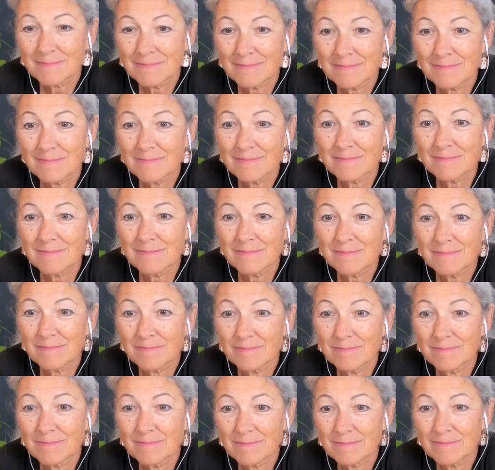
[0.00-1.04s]

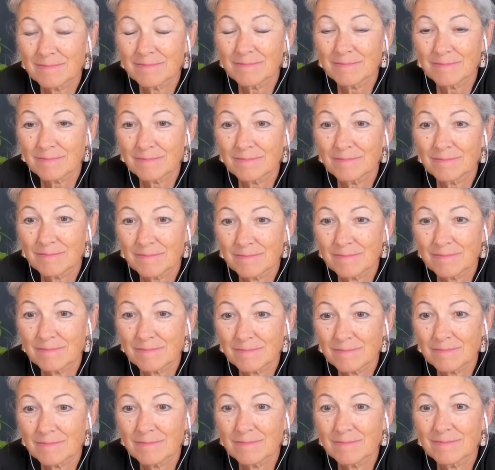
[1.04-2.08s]

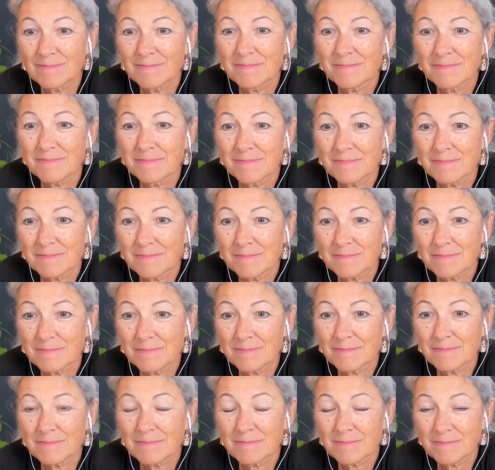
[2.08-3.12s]

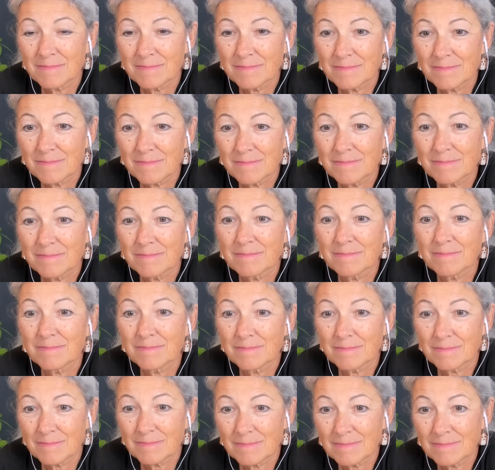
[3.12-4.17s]

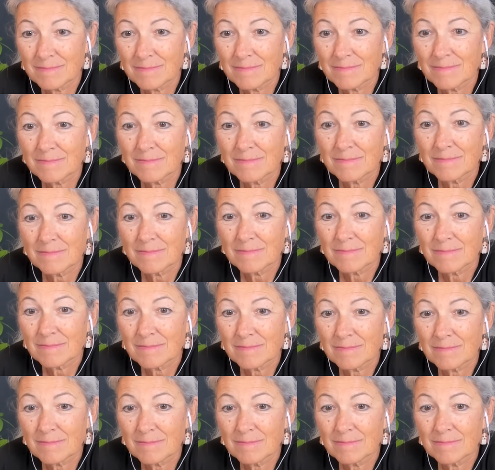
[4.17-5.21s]

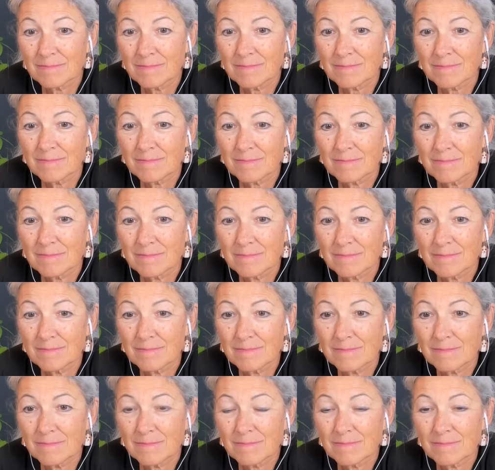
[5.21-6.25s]

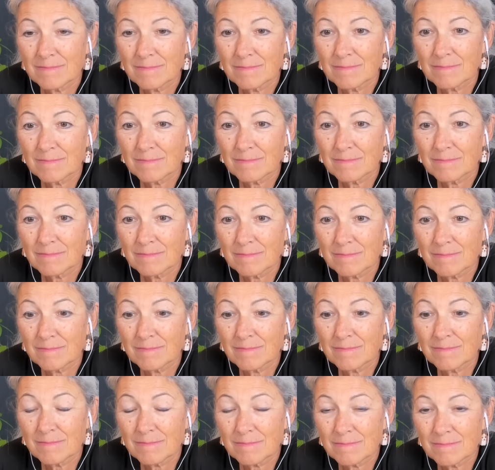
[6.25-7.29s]

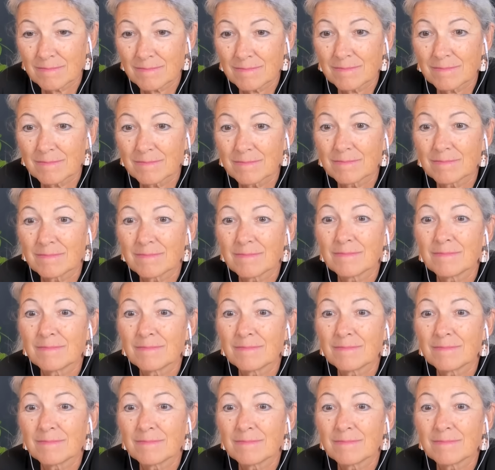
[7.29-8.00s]
No words are spoken by the person on screen.